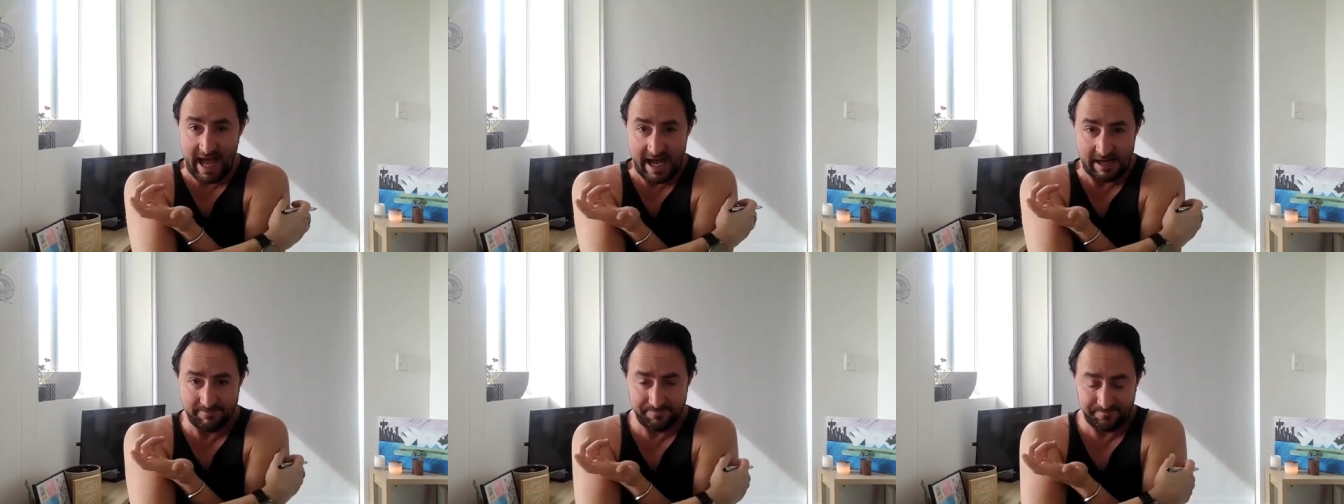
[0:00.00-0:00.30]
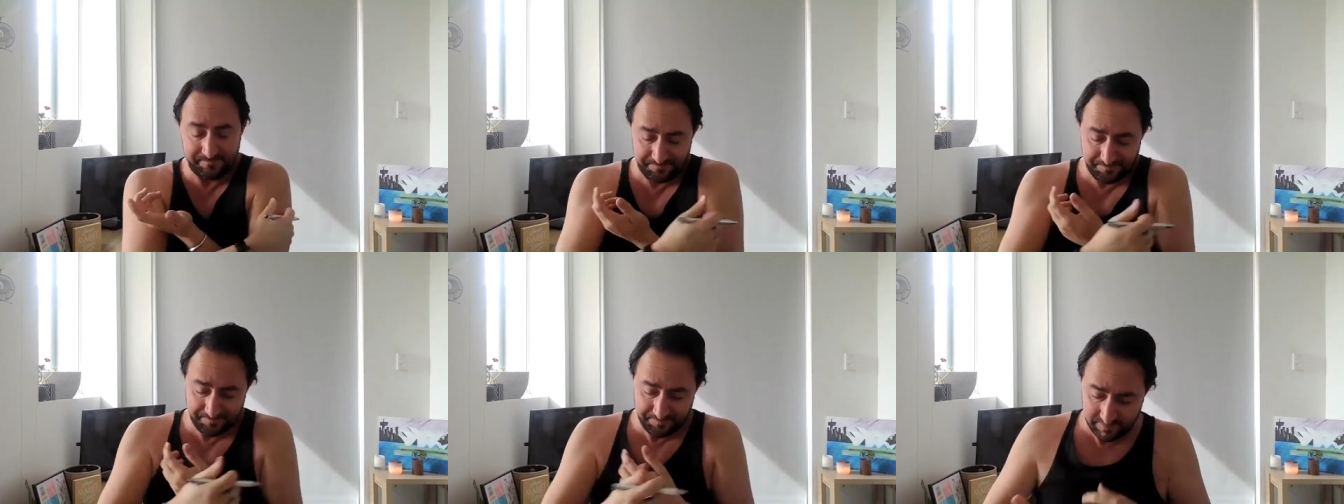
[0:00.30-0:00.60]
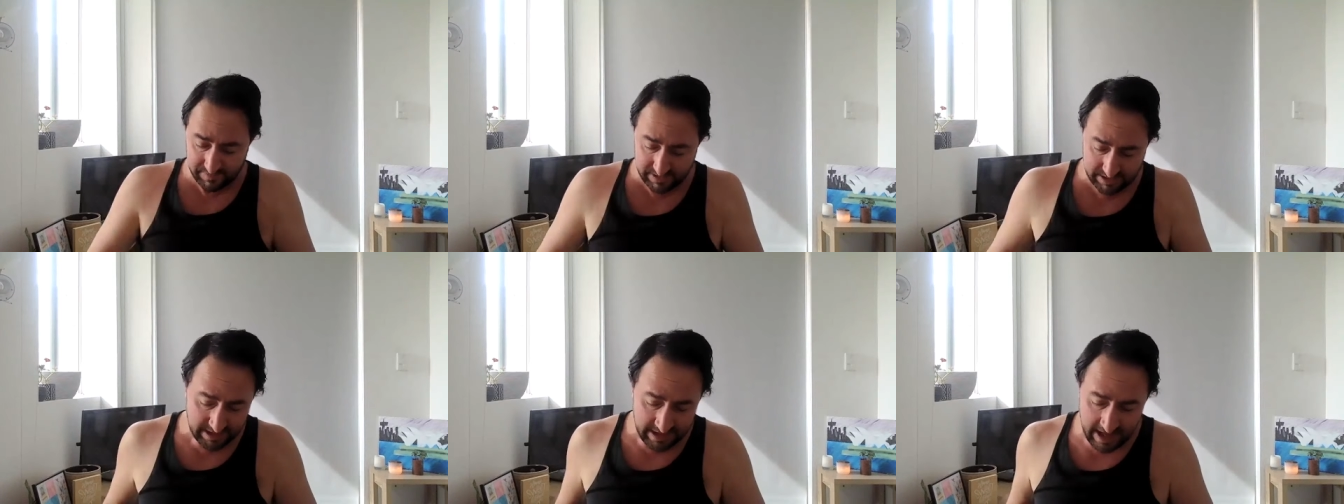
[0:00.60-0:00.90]
that.
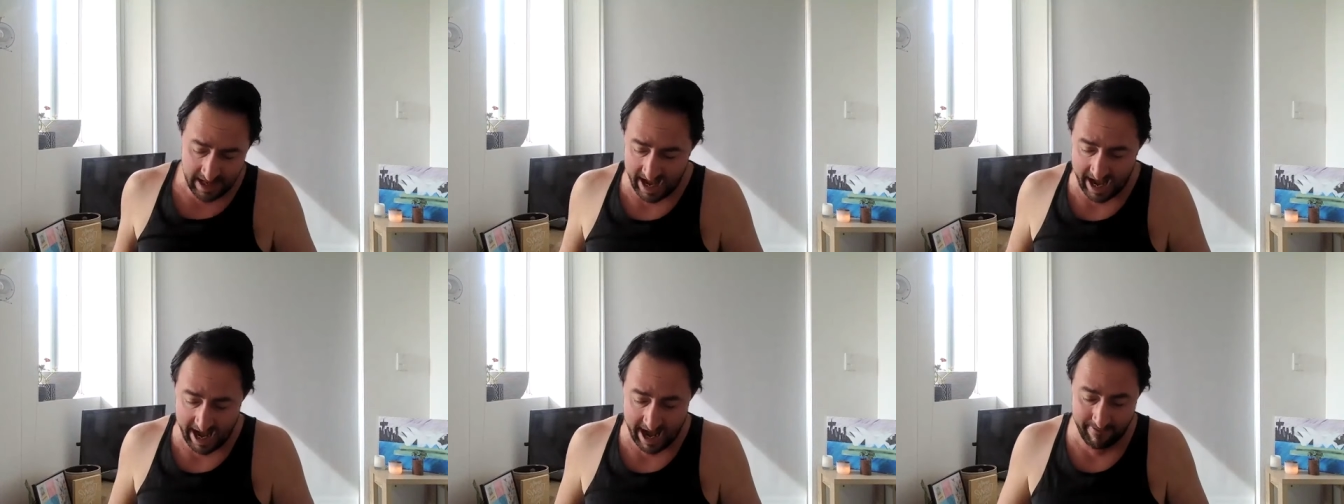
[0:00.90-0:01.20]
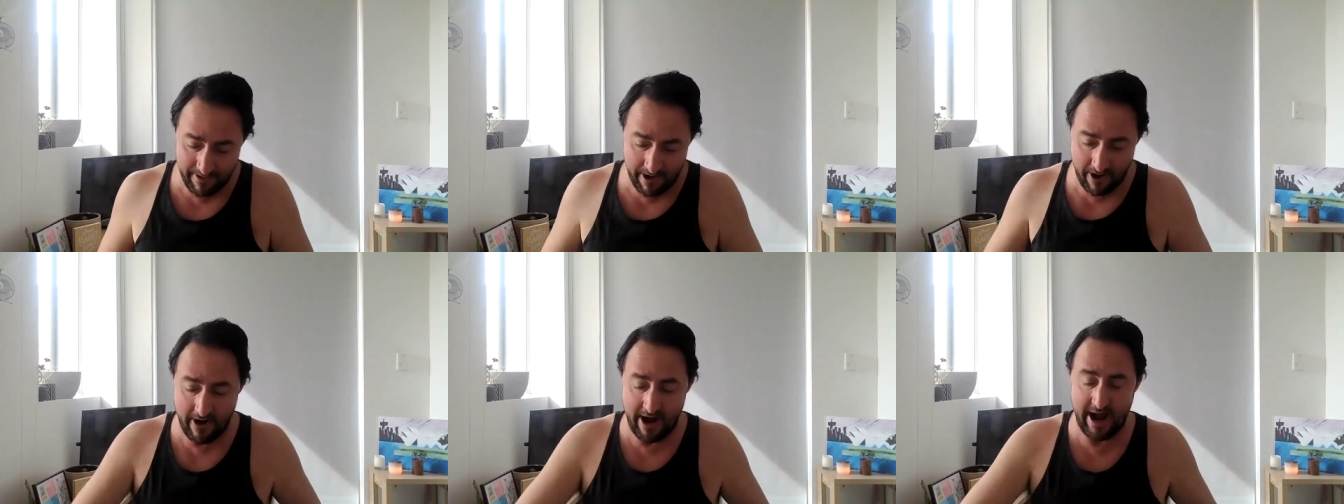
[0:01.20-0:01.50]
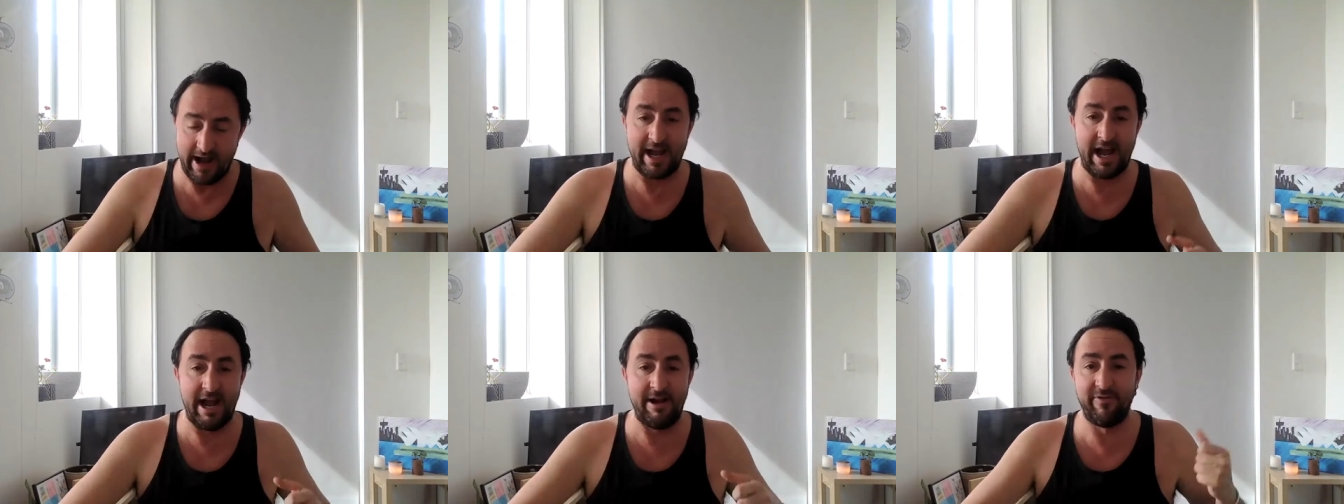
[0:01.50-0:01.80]

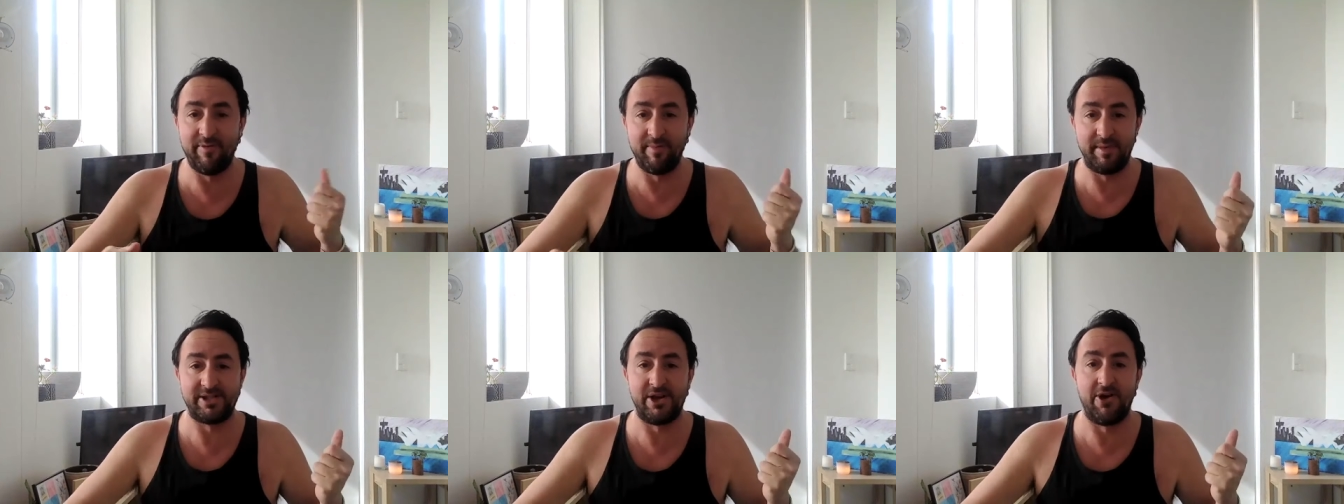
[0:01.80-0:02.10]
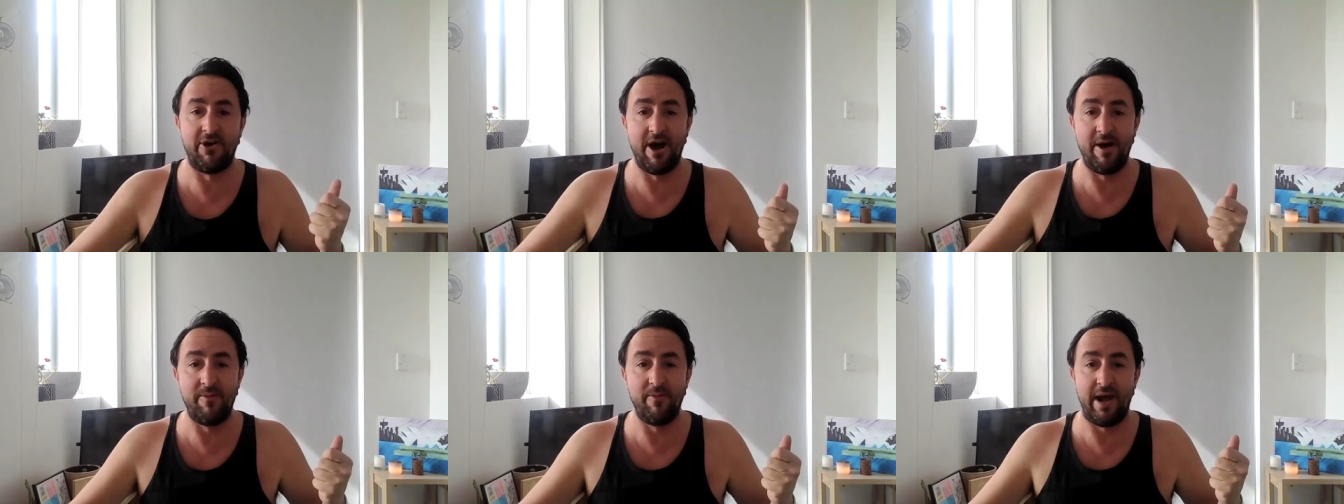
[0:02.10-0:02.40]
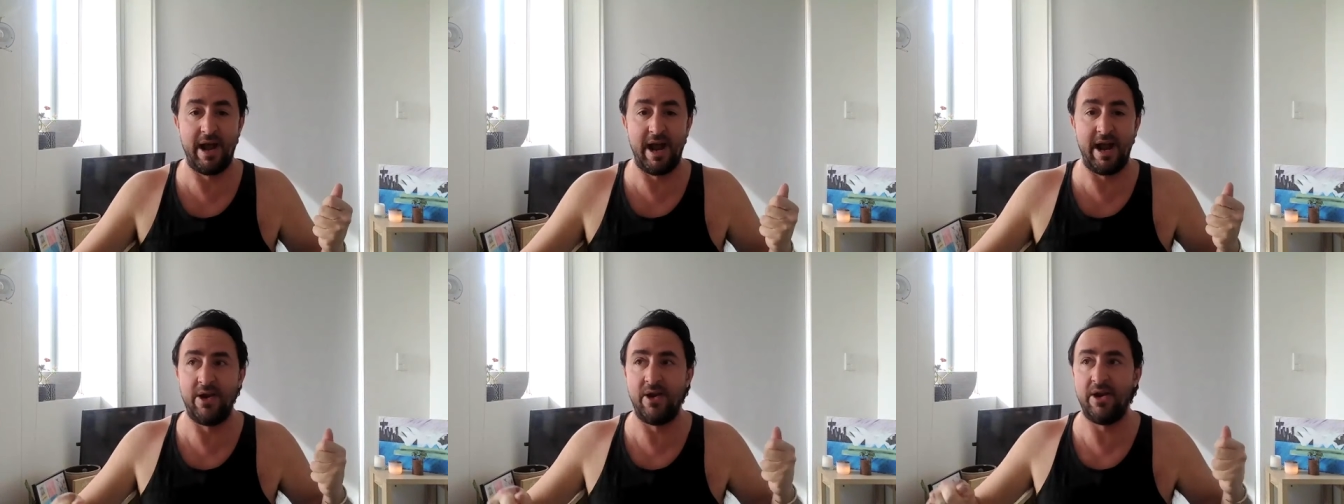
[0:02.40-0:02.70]
I came from a time
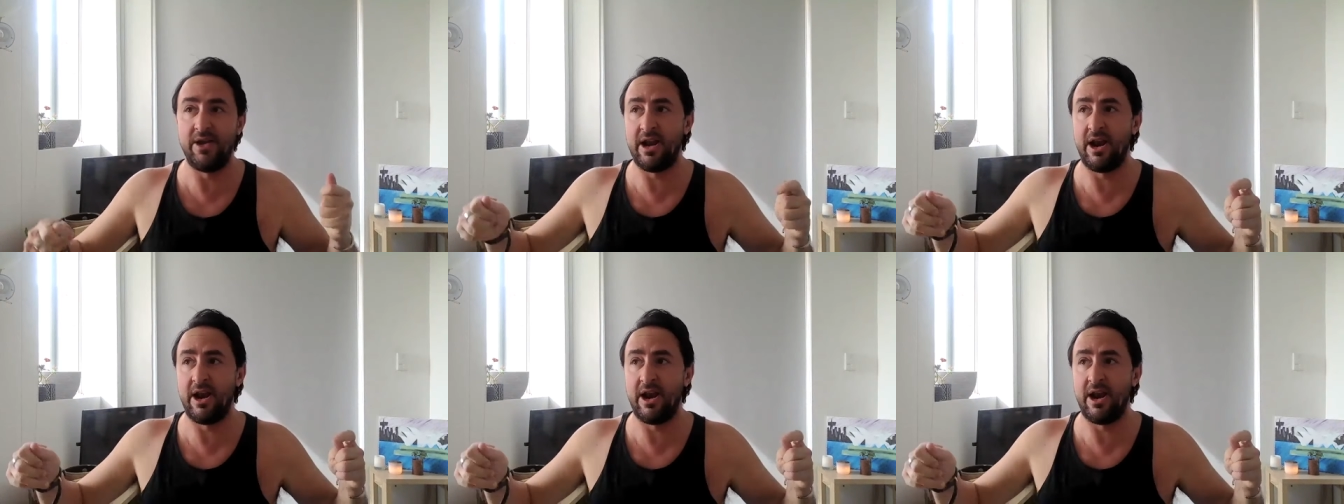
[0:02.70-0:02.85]
when,